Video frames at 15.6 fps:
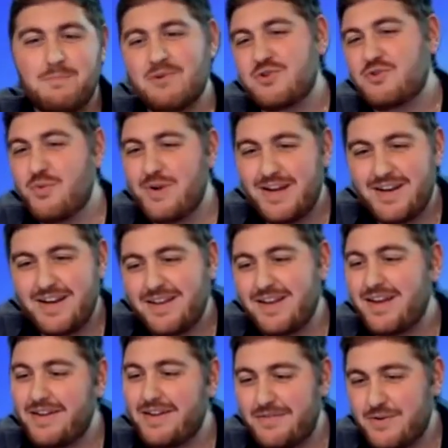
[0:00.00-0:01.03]
between the
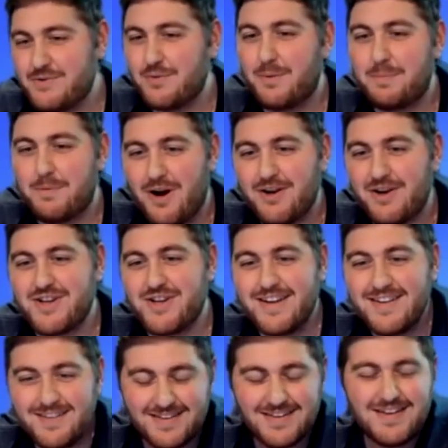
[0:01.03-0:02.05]
individual
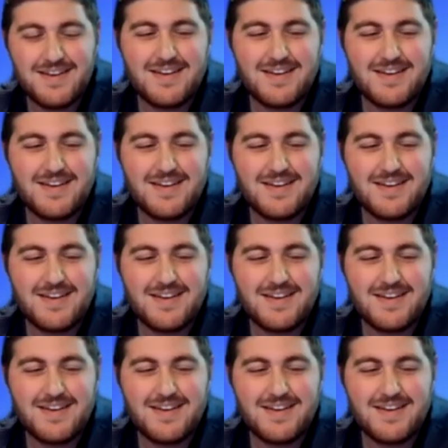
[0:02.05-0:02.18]
projects.